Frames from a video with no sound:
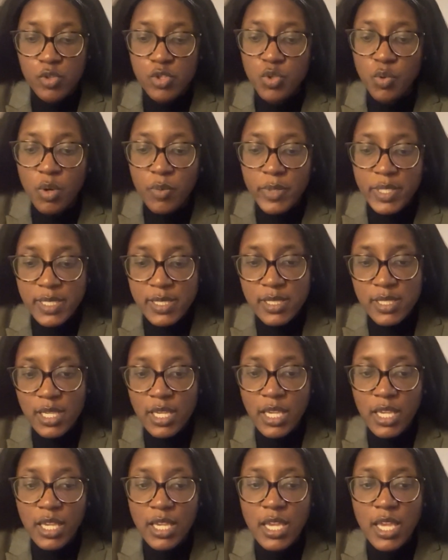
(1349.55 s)
So what we
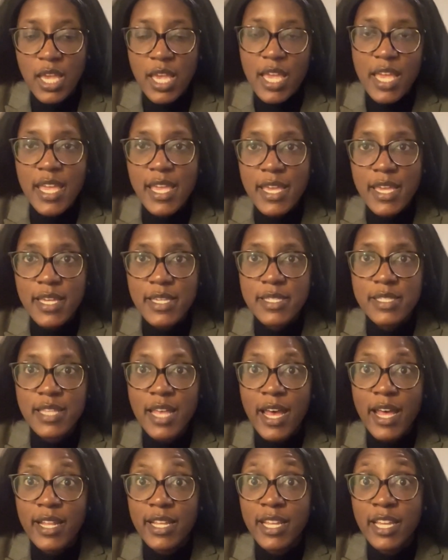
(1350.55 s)
see is
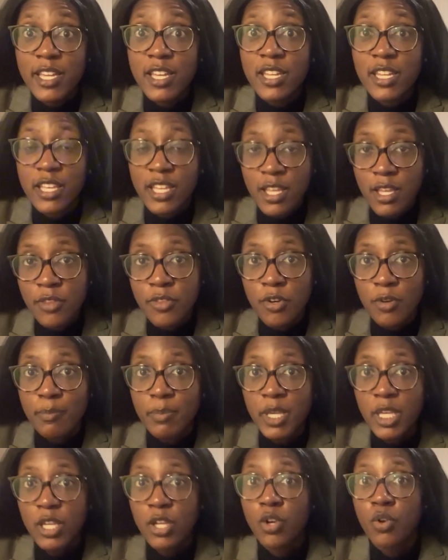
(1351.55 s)
that it could either
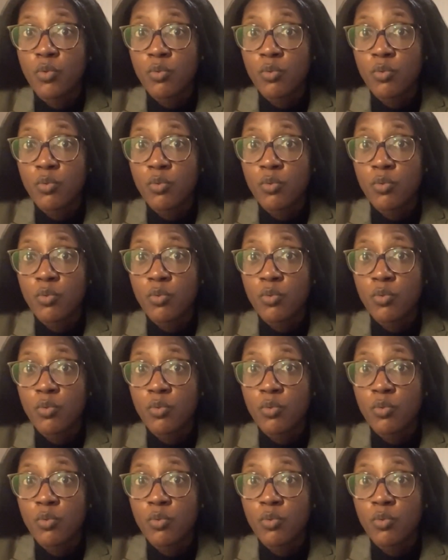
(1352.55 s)
be